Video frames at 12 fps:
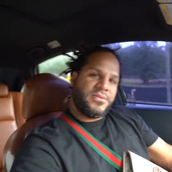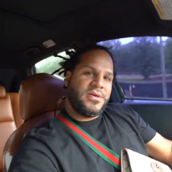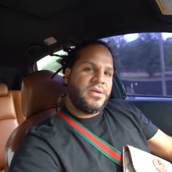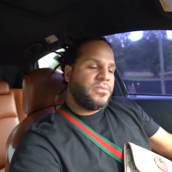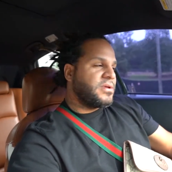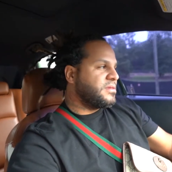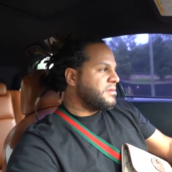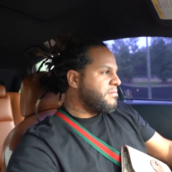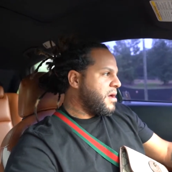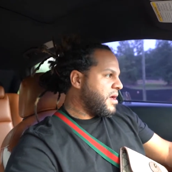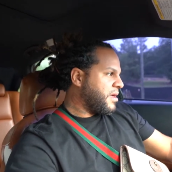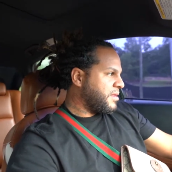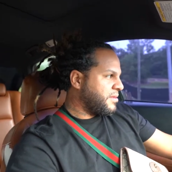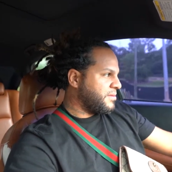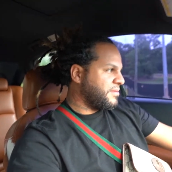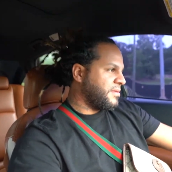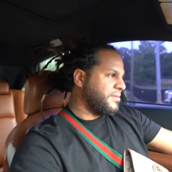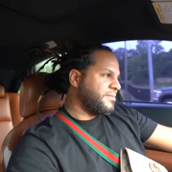and went to bed.
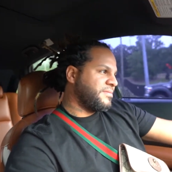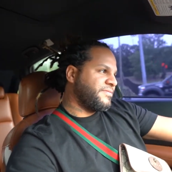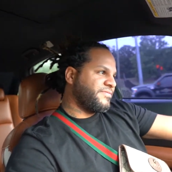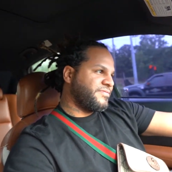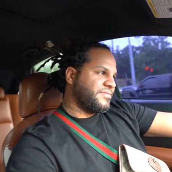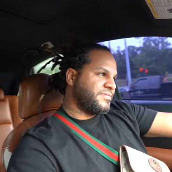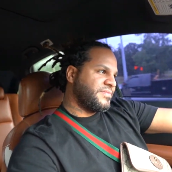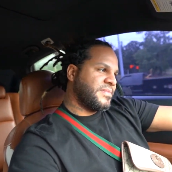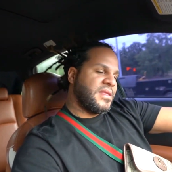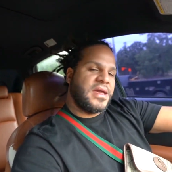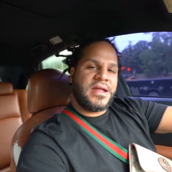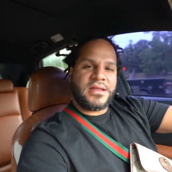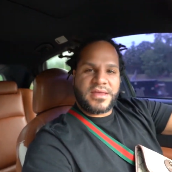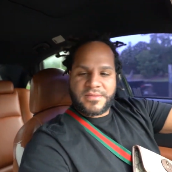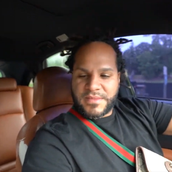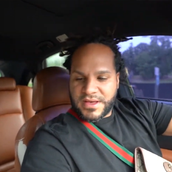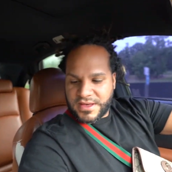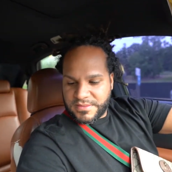I had to give
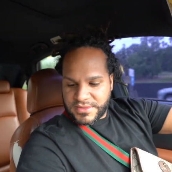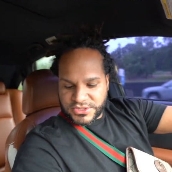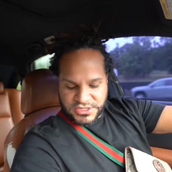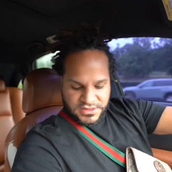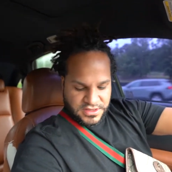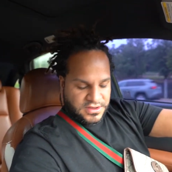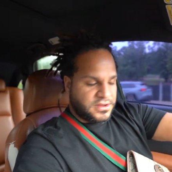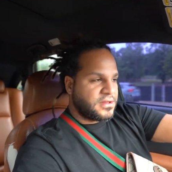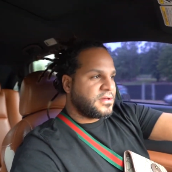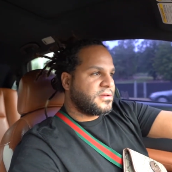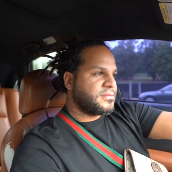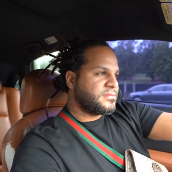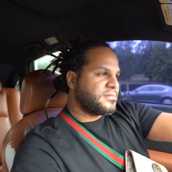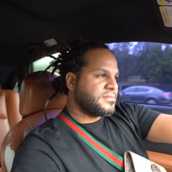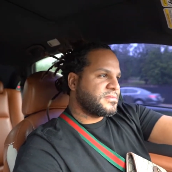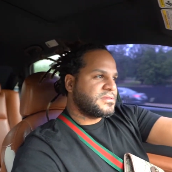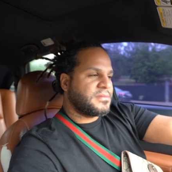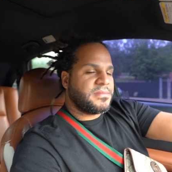my munchkin here um,
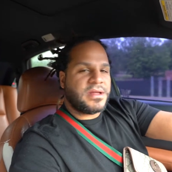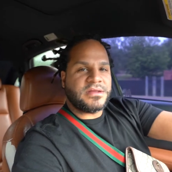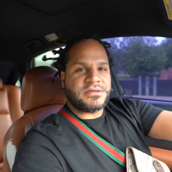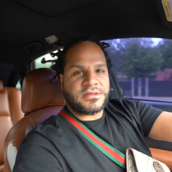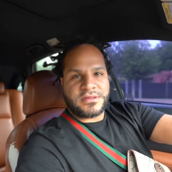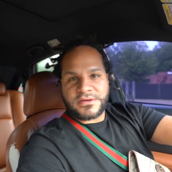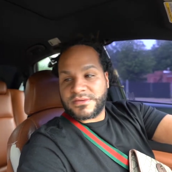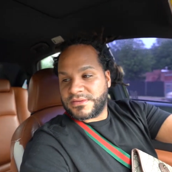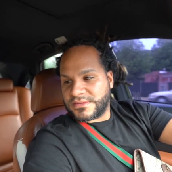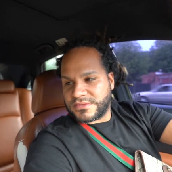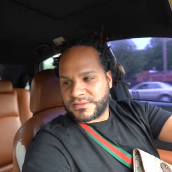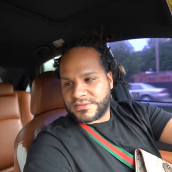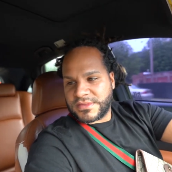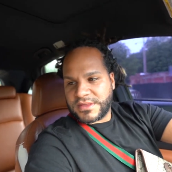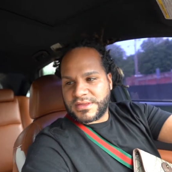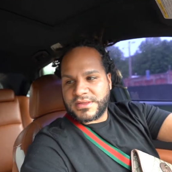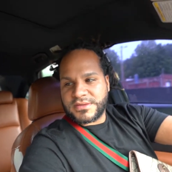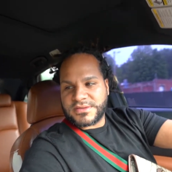some medicine though.
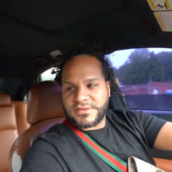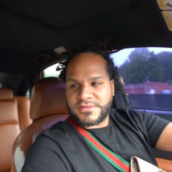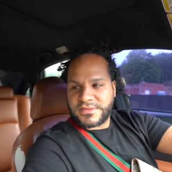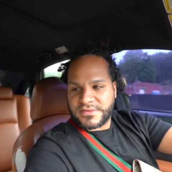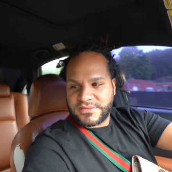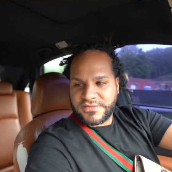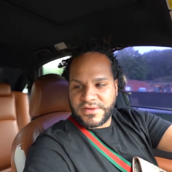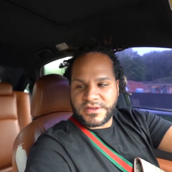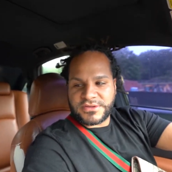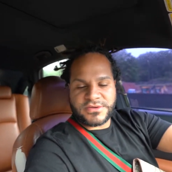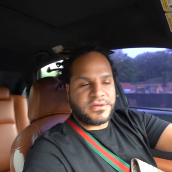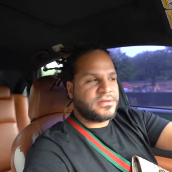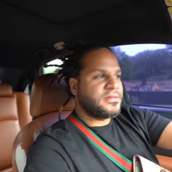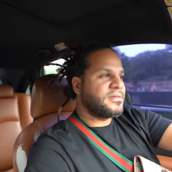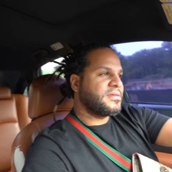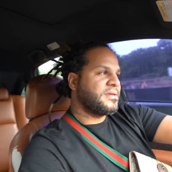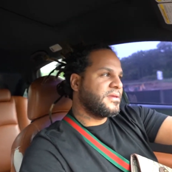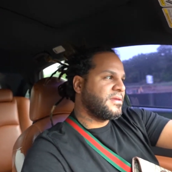He didn't feel so good. He
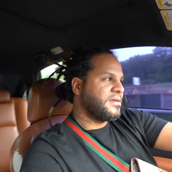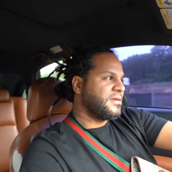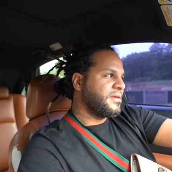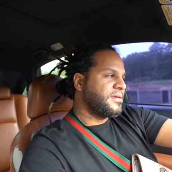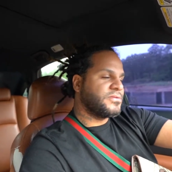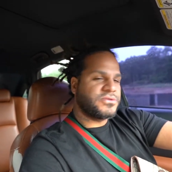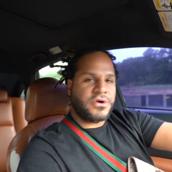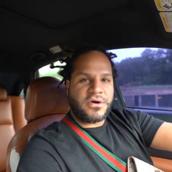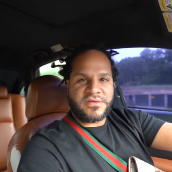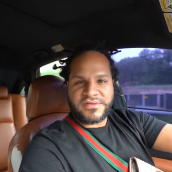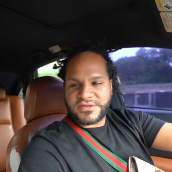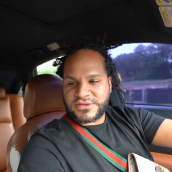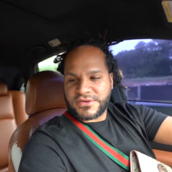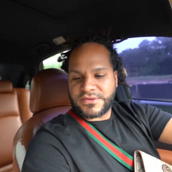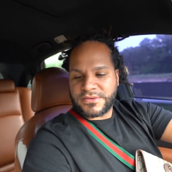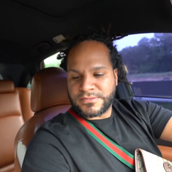was coughing, so